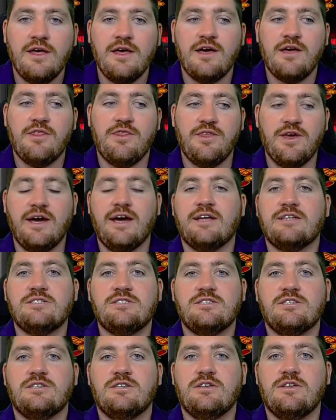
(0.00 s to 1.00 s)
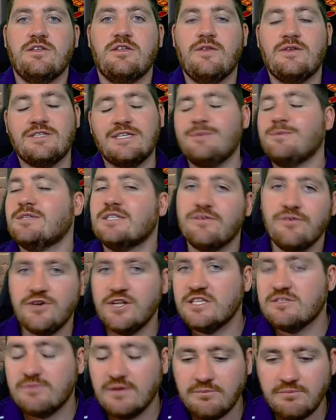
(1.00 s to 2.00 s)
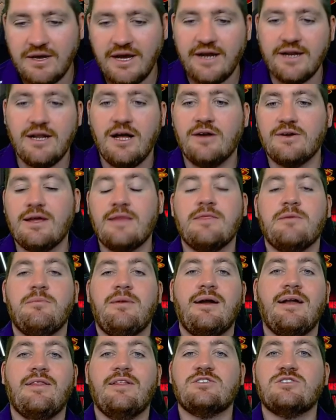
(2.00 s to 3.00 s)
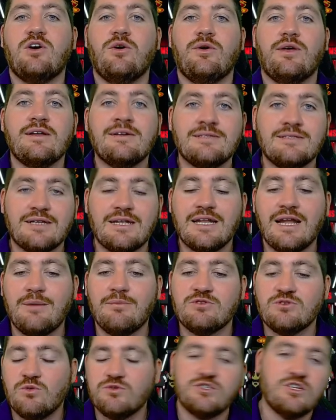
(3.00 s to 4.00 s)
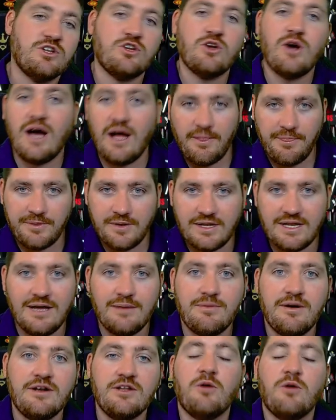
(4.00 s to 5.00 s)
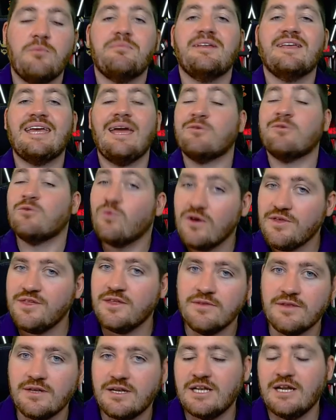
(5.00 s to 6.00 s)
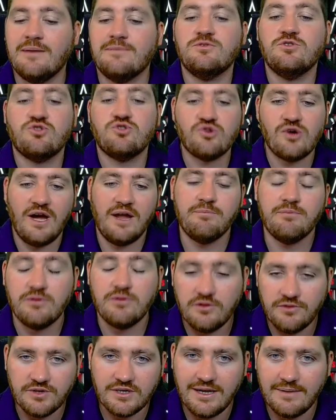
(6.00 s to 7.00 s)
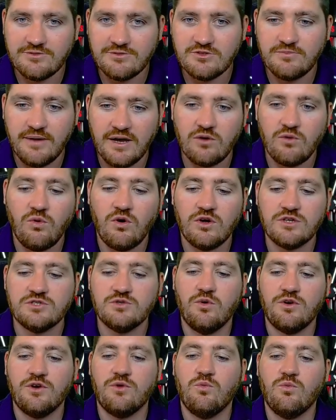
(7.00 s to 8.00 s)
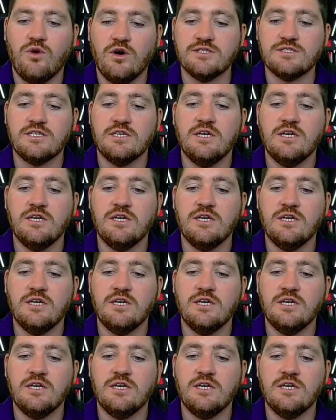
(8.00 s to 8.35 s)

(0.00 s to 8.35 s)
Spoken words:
that there's going to be dividends being paid out, and the money that's going into the club is also going to go out the club and not being kept within the club to try and build the club to back to what it was.